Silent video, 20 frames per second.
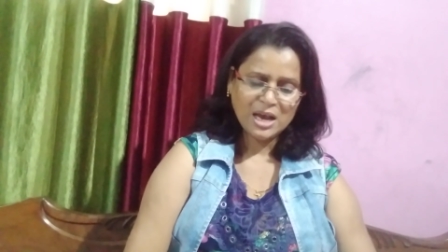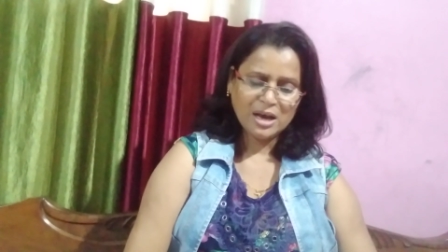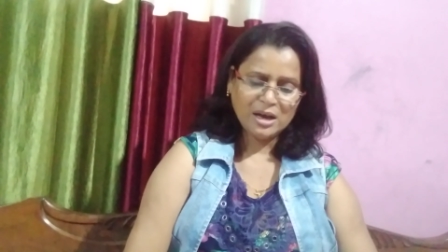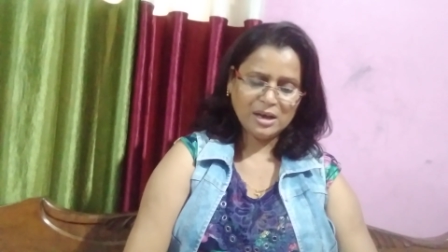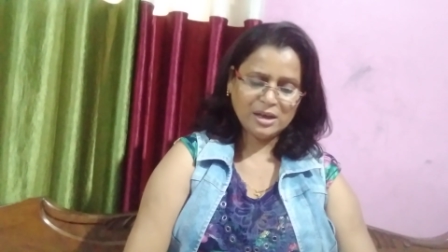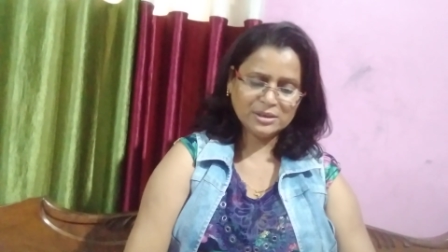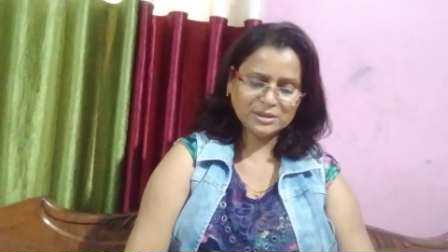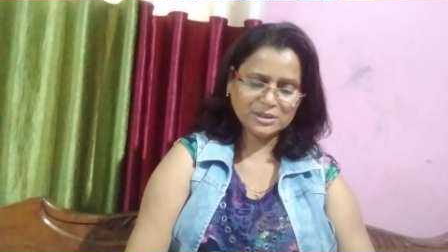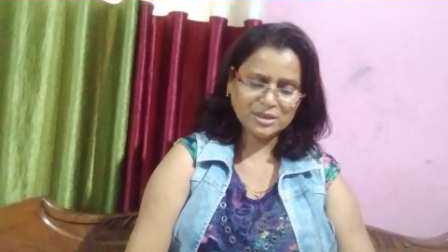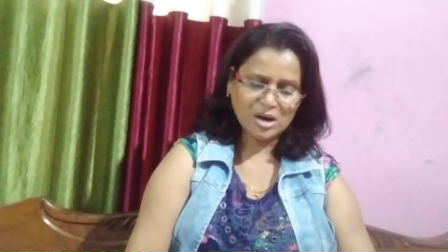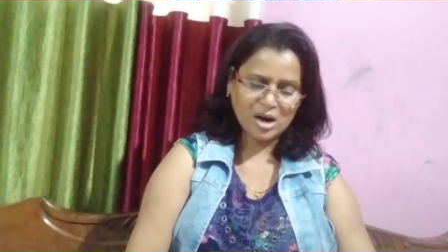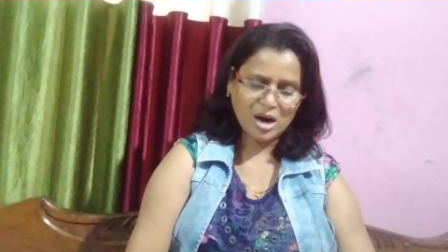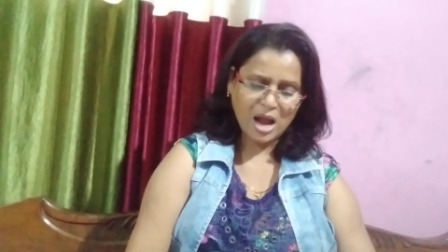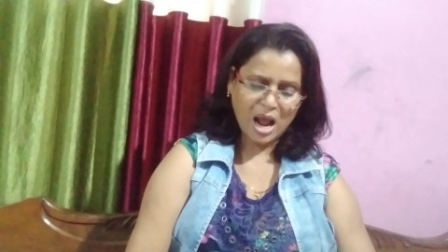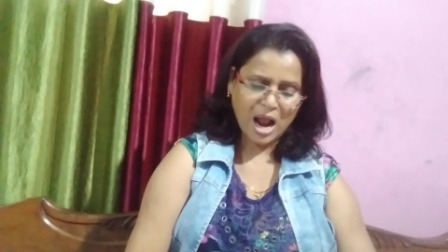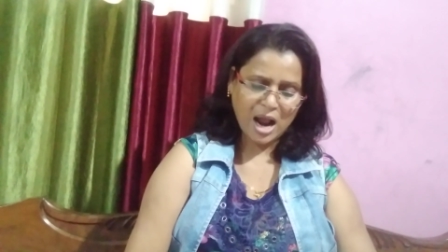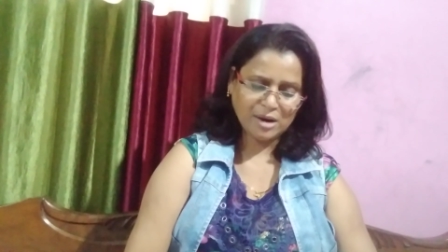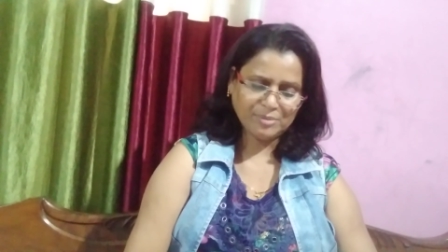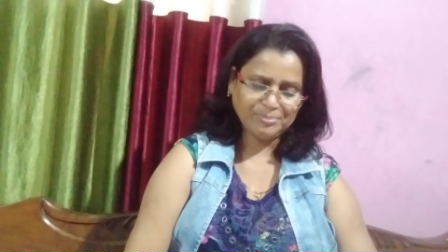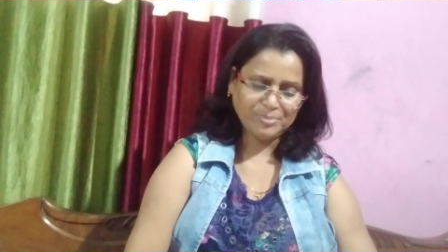Answer
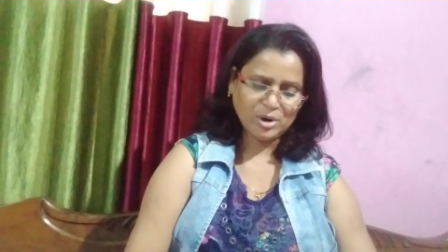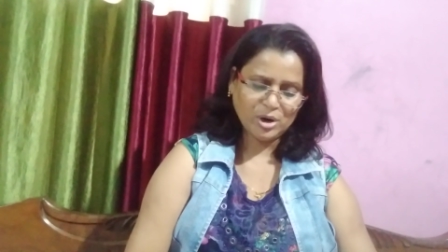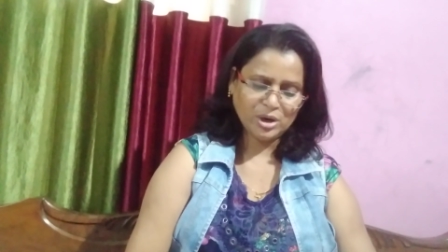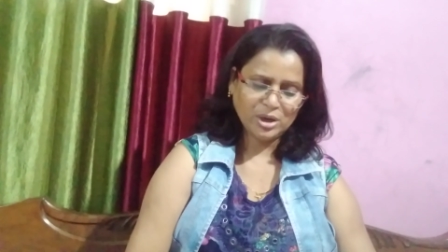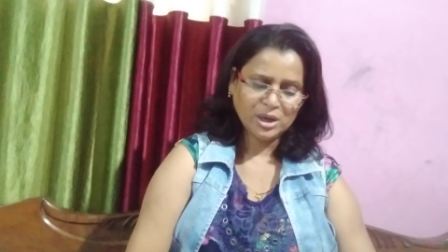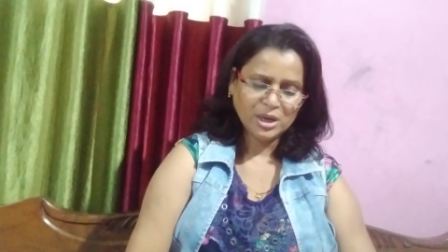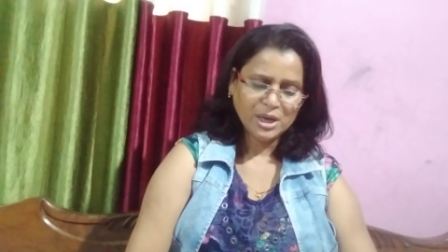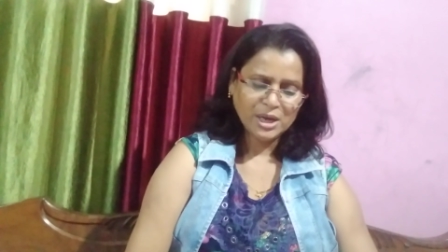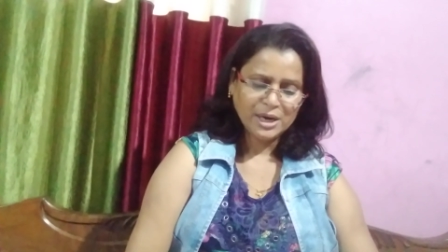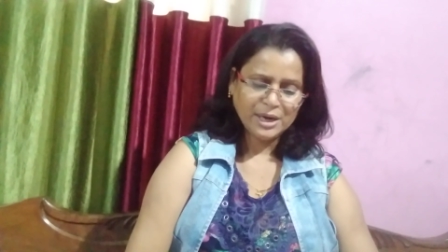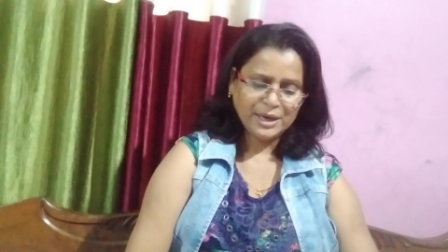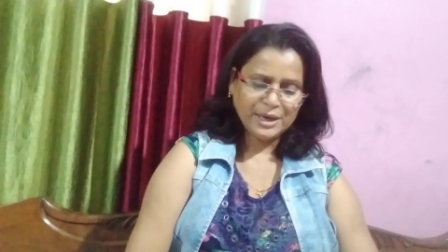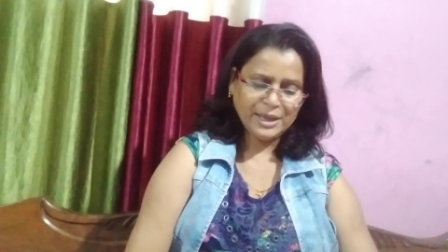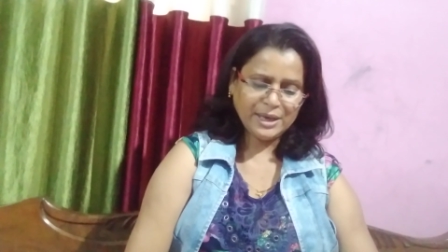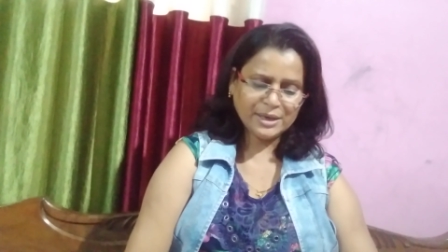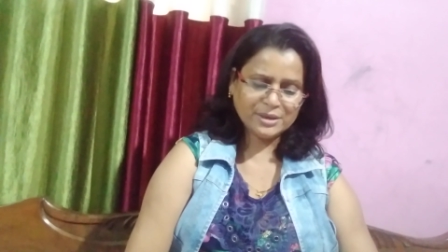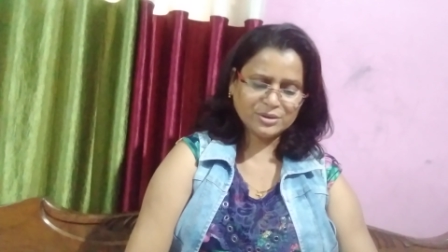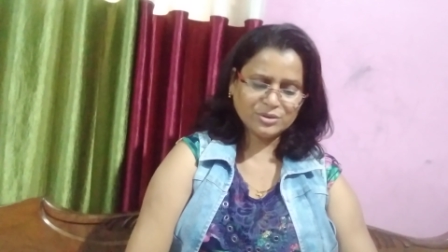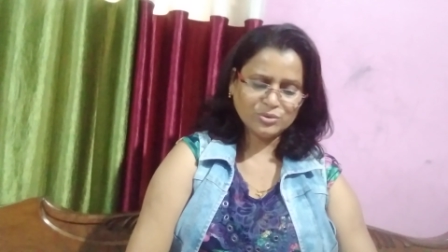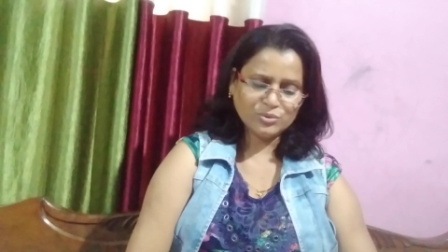Akbar. Next,